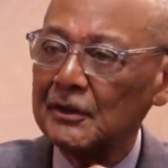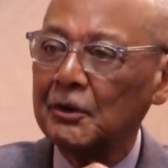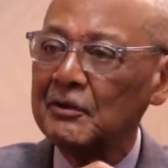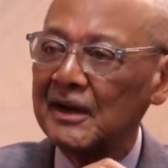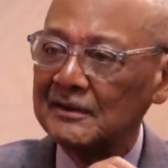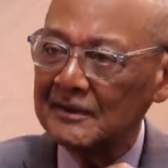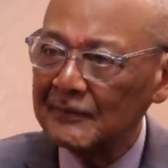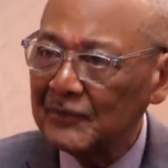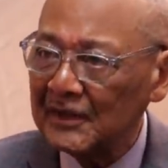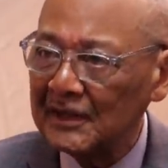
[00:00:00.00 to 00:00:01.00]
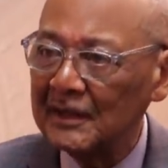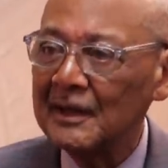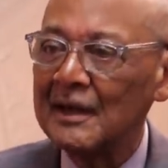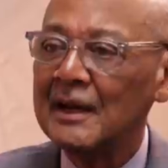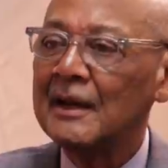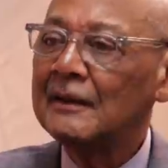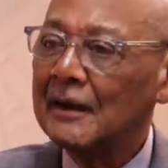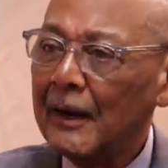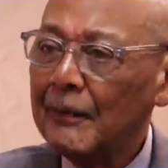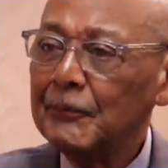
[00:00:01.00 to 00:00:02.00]
the creativity
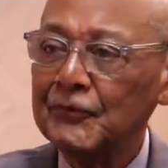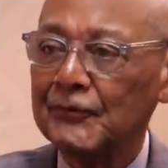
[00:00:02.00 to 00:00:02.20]
comes